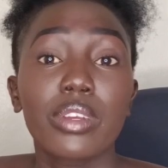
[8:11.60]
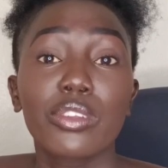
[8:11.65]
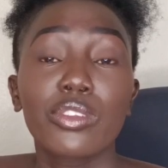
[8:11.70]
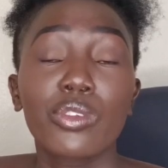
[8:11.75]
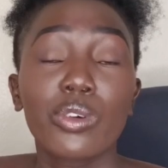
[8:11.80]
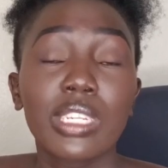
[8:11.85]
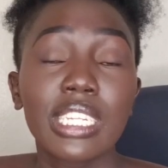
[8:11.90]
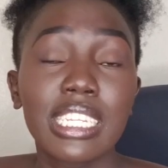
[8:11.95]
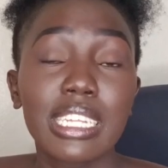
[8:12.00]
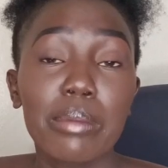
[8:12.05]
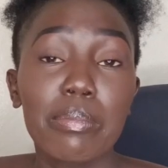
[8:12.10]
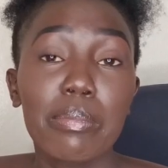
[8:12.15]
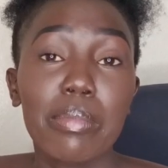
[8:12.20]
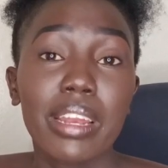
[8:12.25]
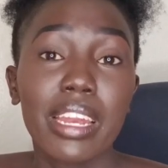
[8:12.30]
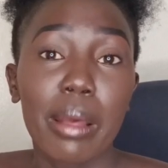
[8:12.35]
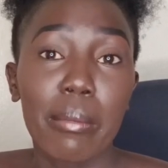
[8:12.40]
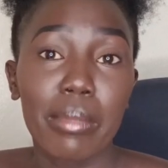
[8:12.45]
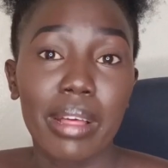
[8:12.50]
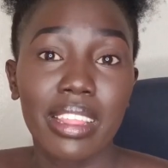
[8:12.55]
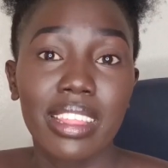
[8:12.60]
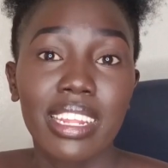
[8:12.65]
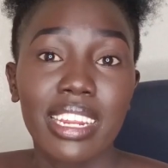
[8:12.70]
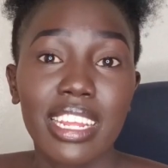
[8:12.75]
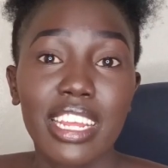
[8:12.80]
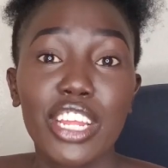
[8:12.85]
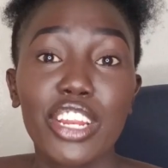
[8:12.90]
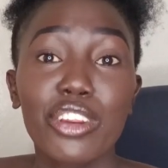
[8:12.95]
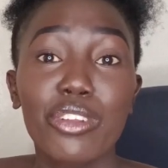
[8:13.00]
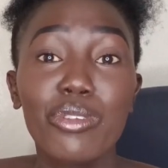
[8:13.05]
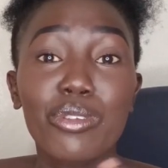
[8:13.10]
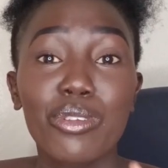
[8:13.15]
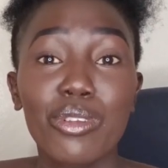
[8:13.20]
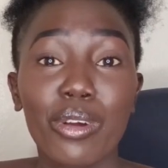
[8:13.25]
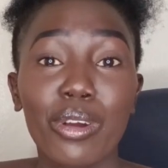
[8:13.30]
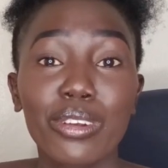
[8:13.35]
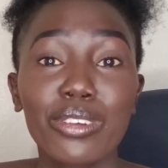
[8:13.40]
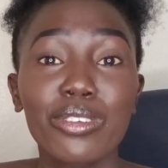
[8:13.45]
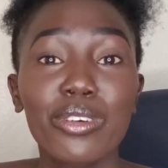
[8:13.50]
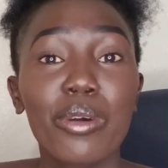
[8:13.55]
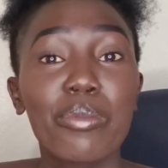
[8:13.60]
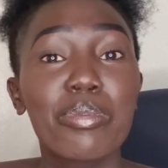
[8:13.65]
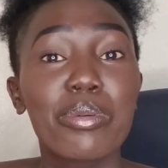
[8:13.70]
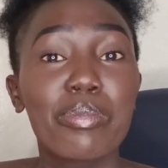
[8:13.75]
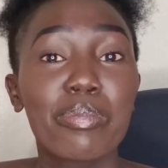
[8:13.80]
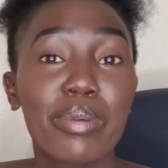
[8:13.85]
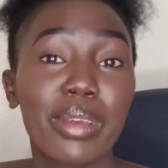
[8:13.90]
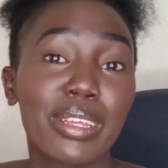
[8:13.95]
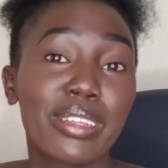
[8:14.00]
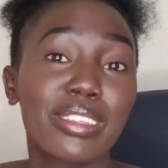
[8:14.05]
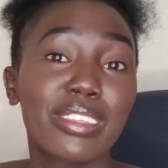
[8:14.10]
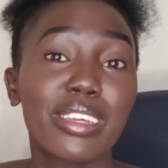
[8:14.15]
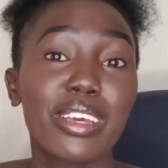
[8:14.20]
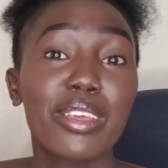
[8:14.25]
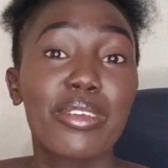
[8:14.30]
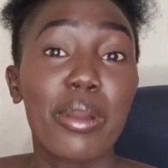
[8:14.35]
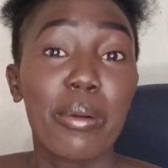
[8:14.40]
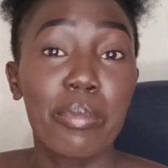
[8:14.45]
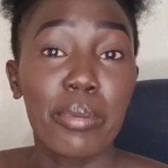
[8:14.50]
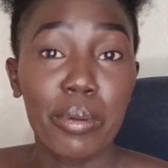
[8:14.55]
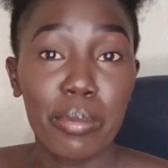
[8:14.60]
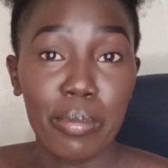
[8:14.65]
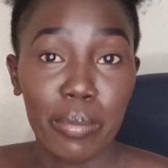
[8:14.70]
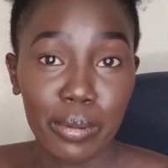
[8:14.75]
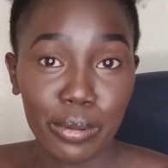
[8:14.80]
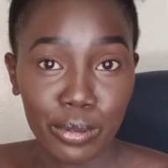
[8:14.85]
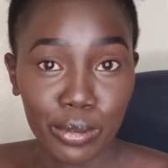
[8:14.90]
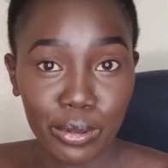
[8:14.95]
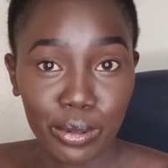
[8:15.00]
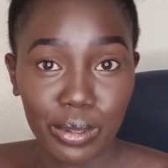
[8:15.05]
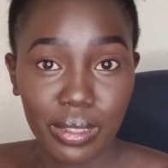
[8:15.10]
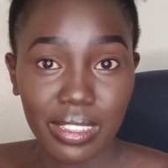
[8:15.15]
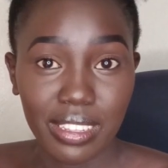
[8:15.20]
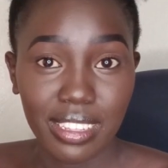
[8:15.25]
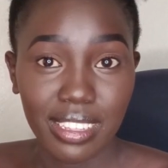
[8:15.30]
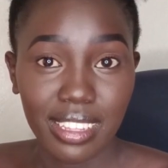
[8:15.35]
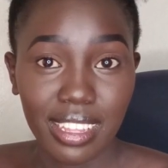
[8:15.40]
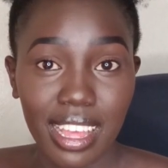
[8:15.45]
So tip number 3, do not copy paste your proposals.